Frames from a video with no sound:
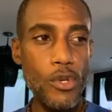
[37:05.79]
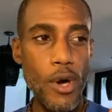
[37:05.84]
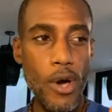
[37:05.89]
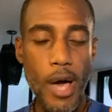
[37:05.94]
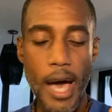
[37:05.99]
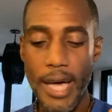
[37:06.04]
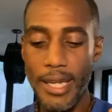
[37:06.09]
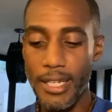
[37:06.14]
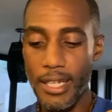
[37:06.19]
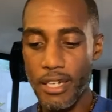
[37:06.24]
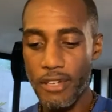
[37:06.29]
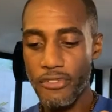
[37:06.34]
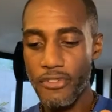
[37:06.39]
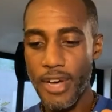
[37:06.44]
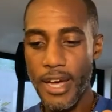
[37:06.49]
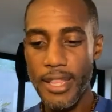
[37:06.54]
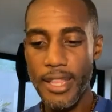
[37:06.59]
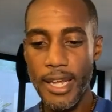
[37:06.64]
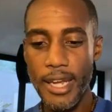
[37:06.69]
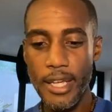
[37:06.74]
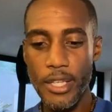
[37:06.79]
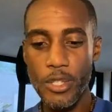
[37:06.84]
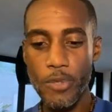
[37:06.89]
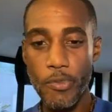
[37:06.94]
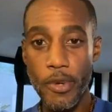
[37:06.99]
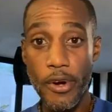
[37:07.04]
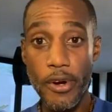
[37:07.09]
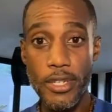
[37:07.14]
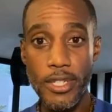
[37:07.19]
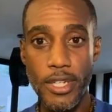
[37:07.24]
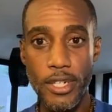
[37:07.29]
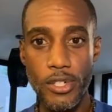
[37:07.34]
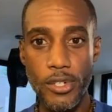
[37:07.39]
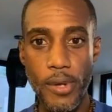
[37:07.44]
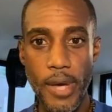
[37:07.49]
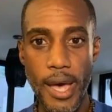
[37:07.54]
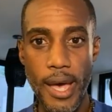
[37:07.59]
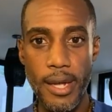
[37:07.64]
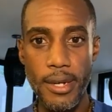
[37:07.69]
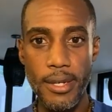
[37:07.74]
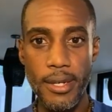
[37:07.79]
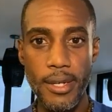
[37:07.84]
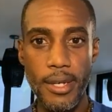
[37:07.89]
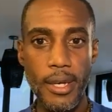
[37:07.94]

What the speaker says: identify that experience that you had,